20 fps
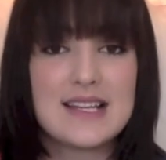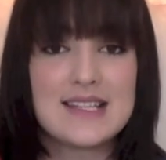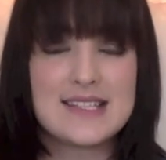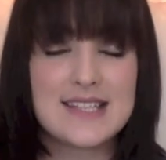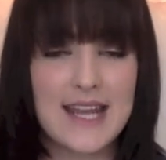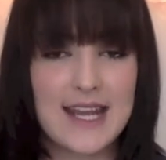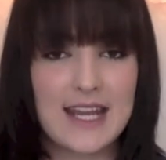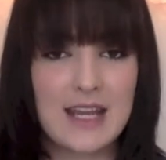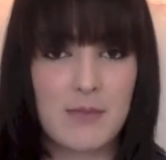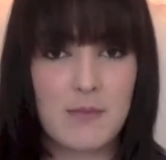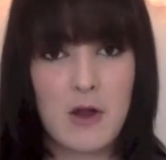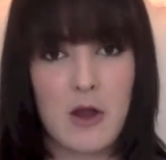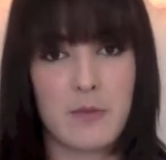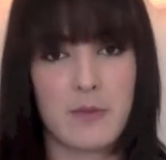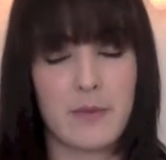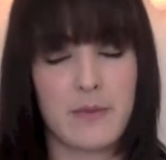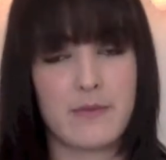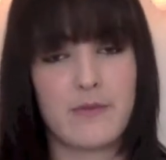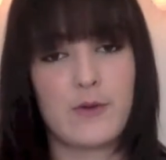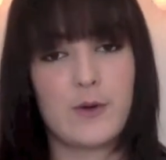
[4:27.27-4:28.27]
take a
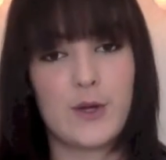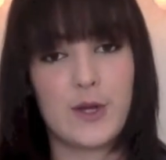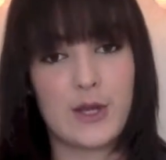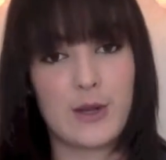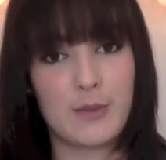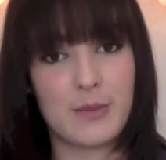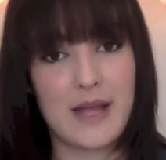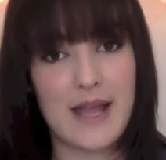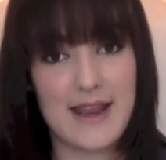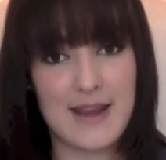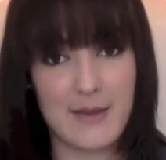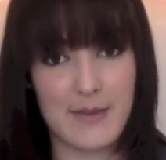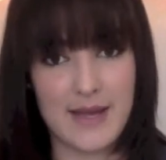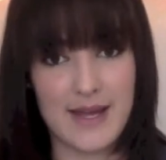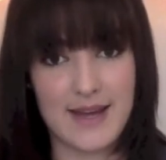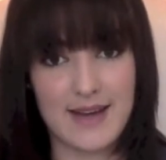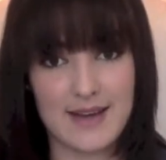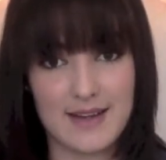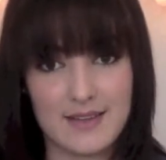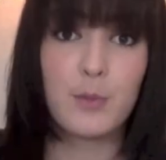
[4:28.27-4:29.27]
moment before you complain
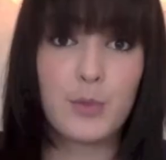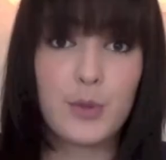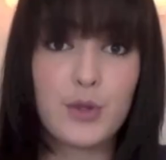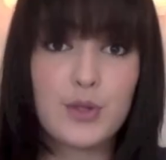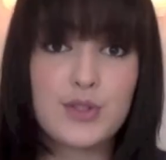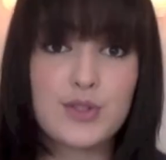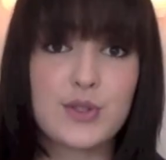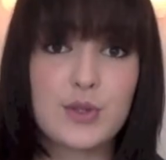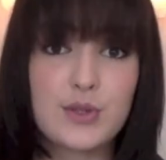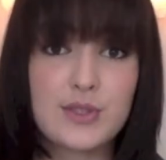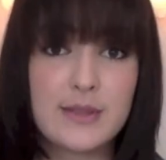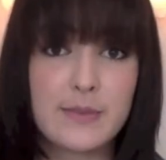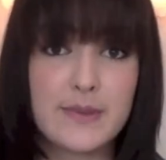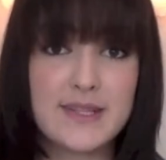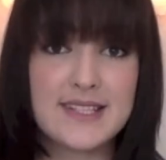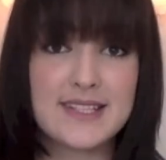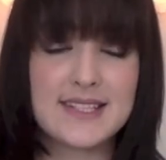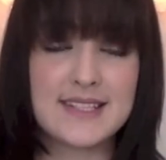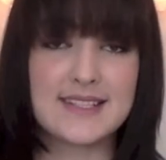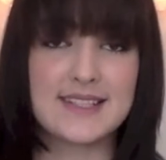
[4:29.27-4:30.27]
about it. Bookstores are
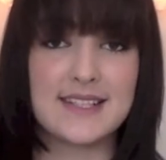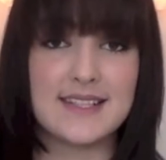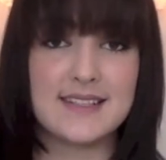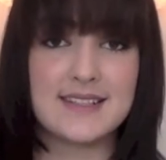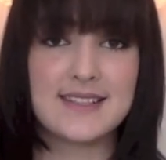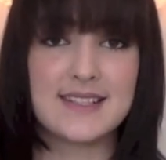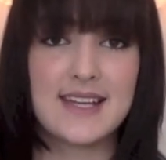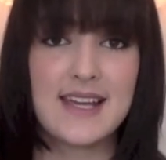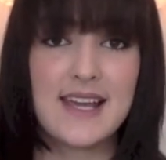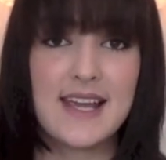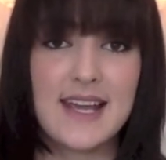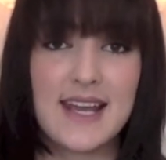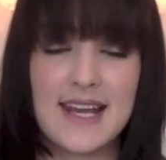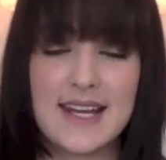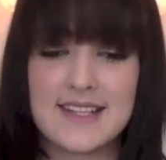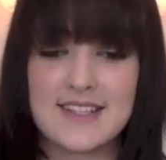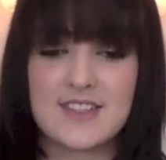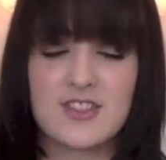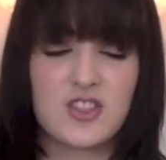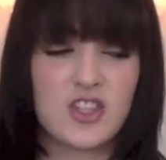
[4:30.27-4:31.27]
businesses.
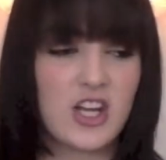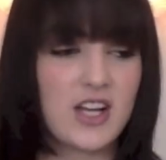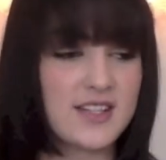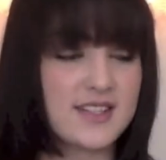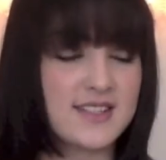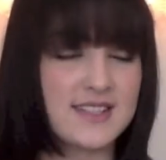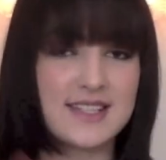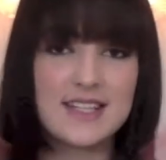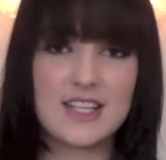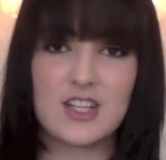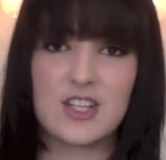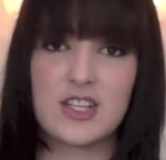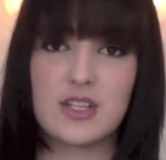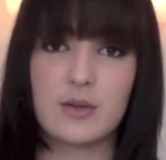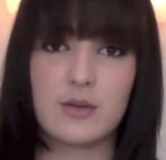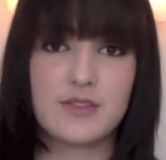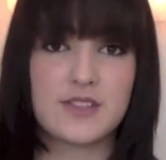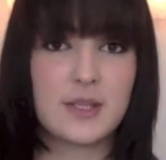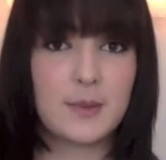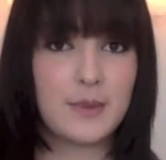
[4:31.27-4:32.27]
It's just an issue
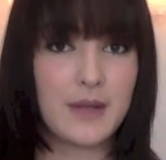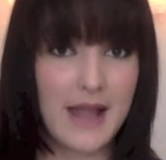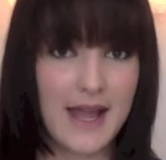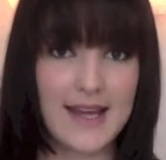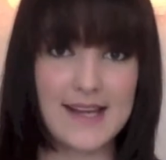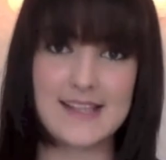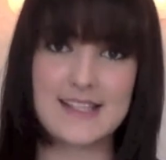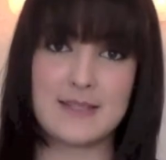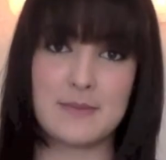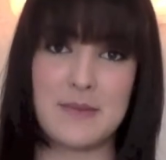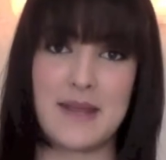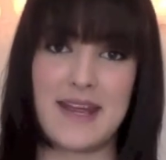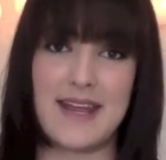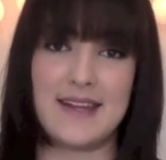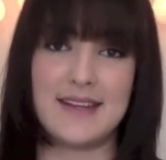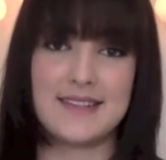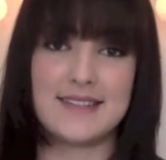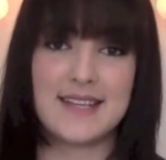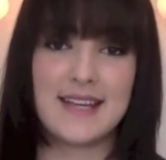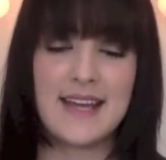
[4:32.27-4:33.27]
of supply and
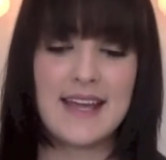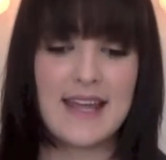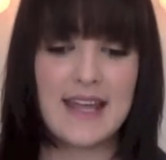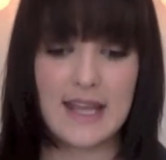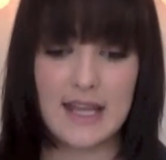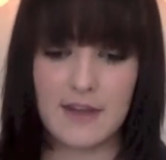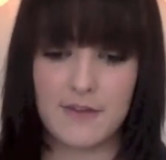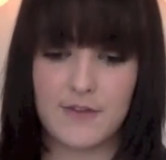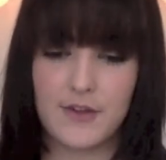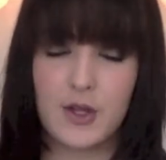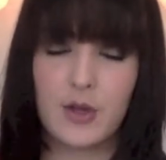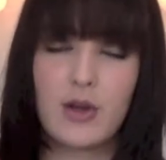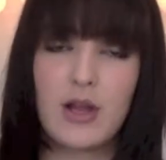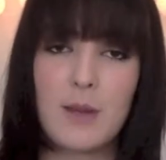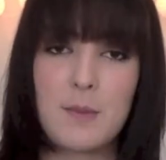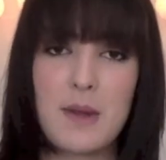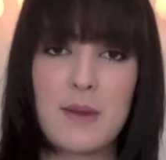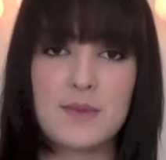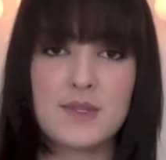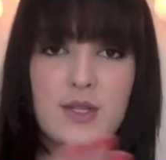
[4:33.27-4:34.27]
demand. If you
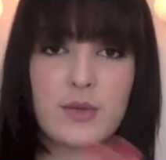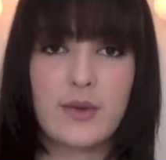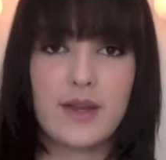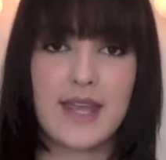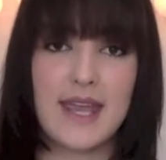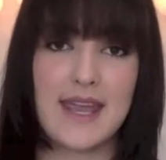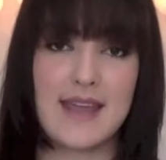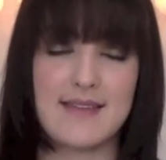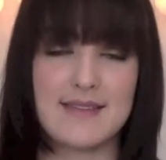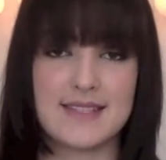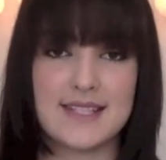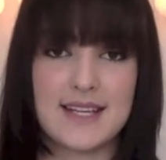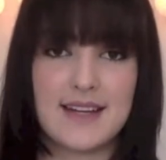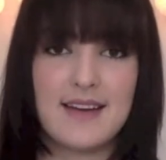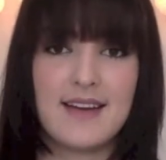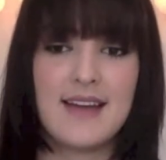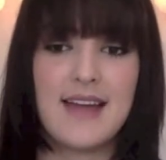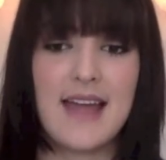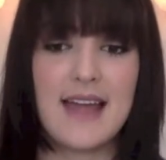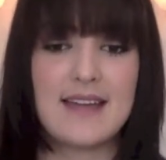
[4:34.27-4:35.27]
come up to a
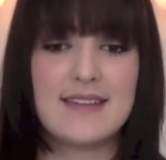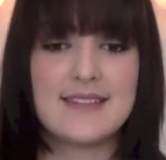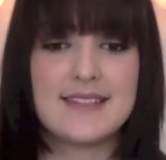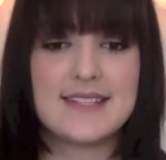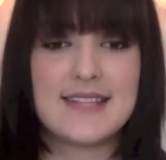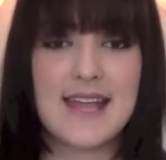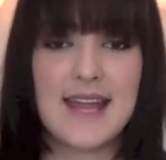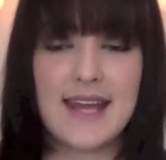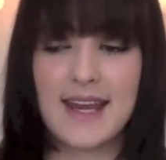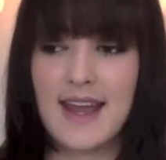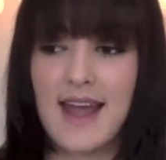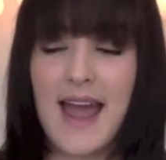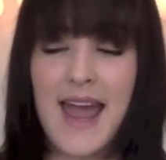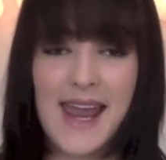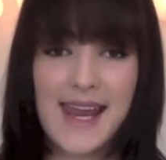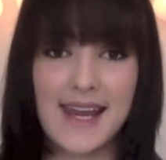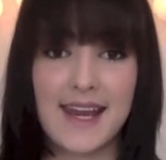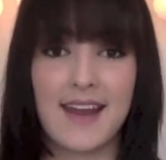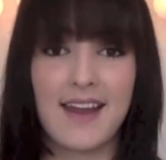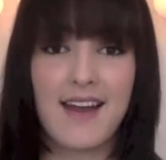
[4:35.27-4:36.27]
counter and say,
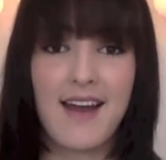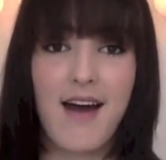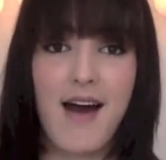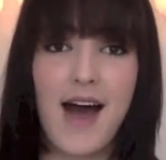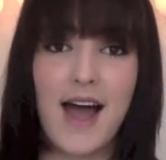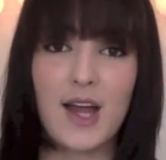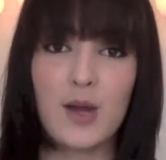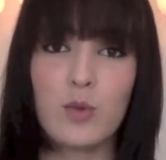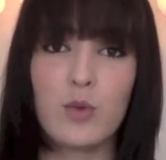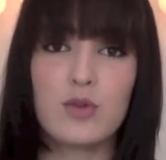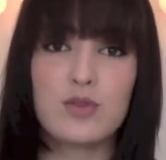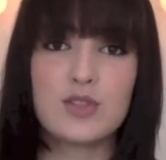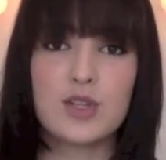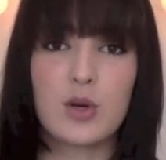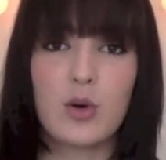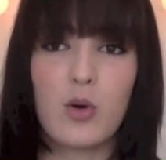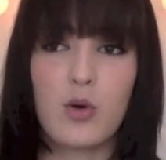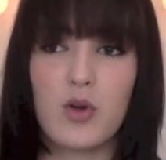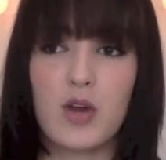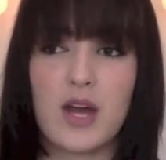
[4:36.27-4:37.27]
"Hey, I want to
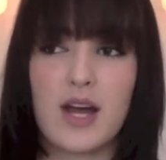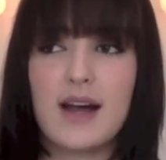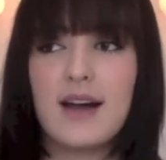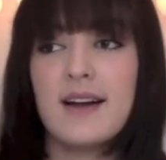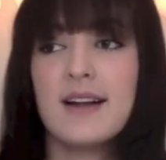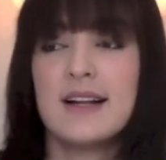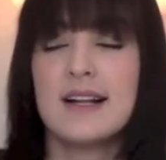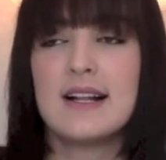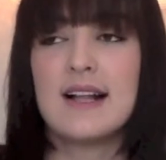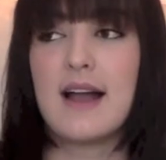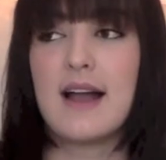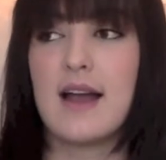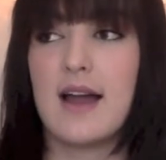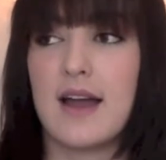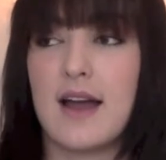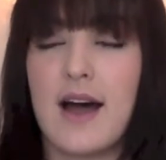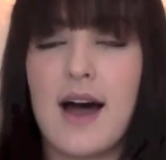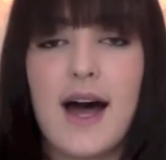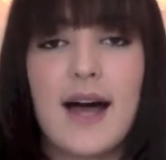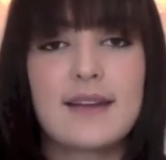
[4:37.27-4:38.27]
order a
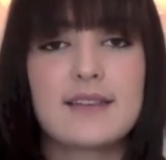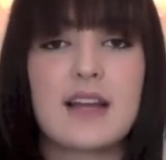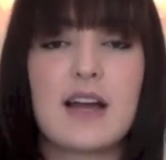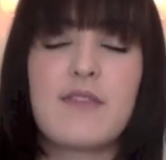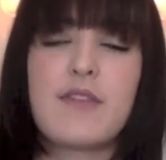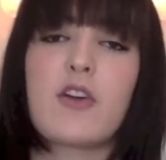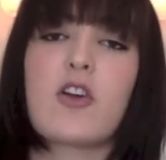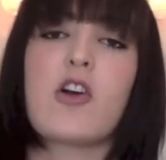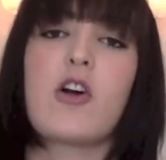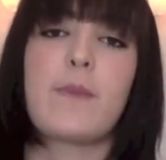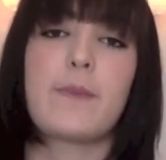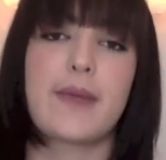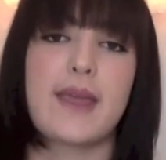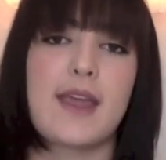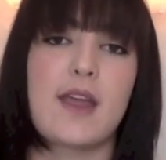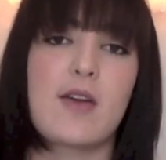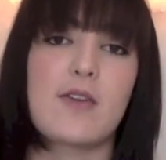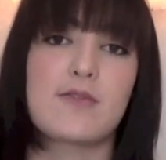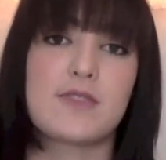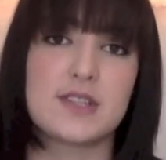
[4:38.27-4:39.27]
hardcover
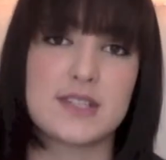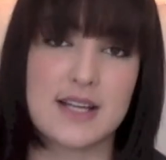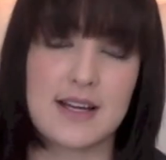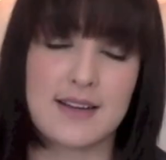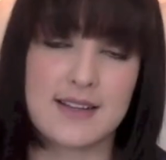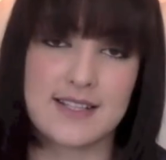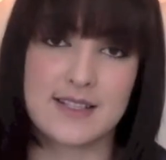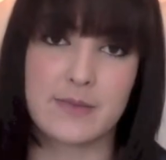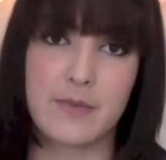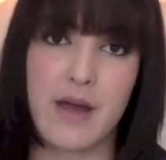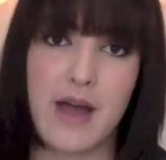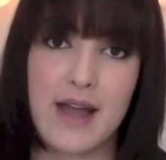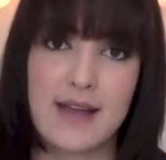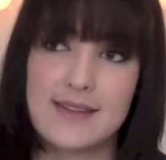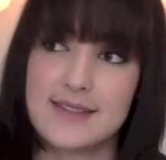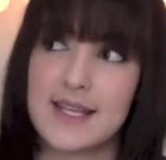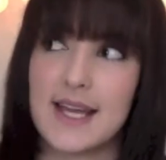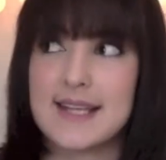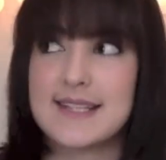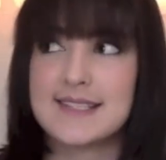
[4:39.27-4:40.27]
copy of The Darkest
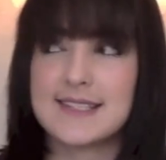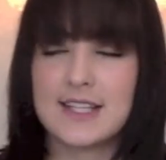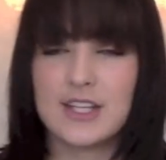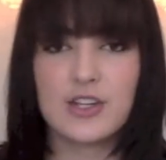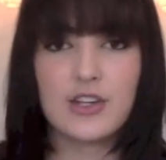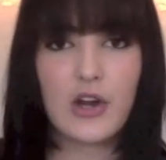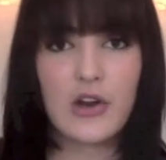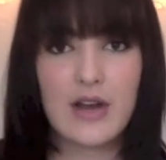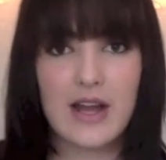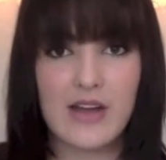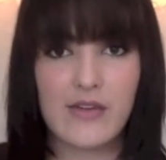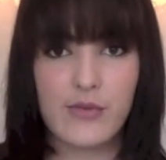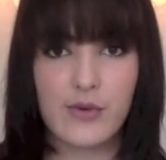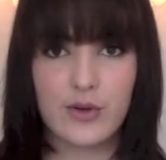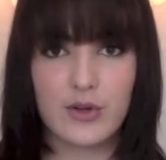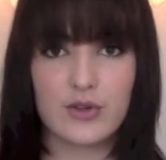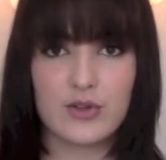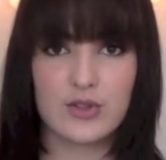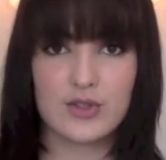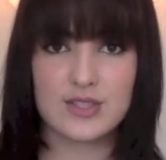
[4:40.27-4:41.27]
Minds. I see you don't have
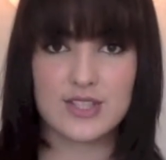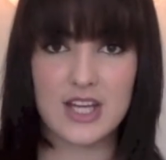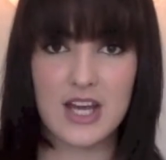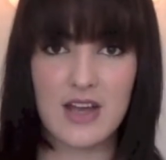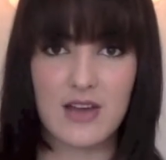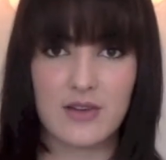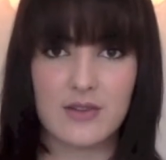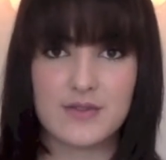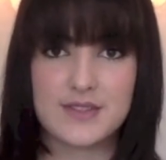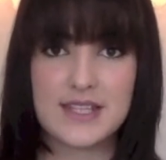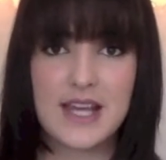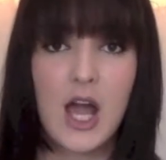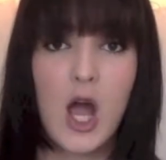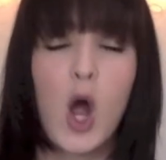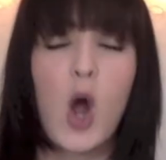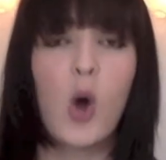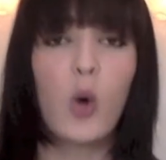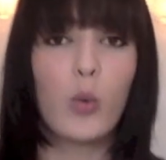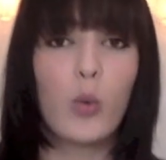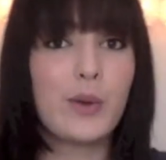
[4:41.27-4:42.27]
one on your shelves.
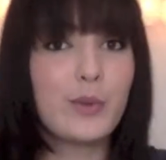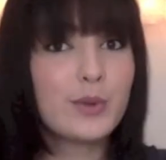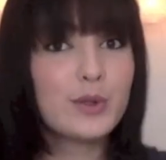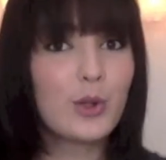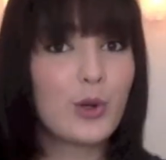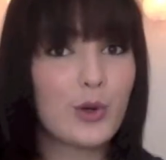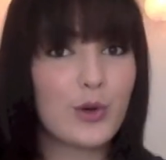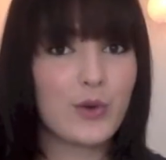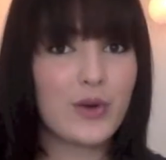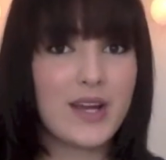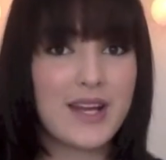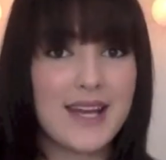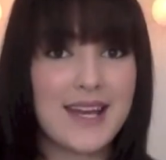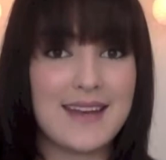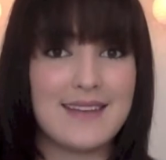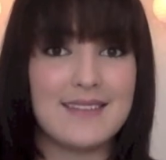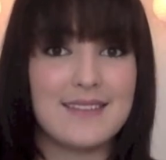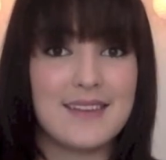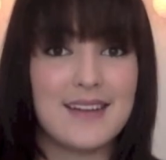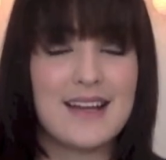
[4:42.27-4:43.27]
we will order it
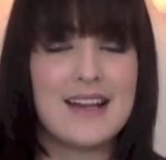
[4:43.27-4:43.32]
in.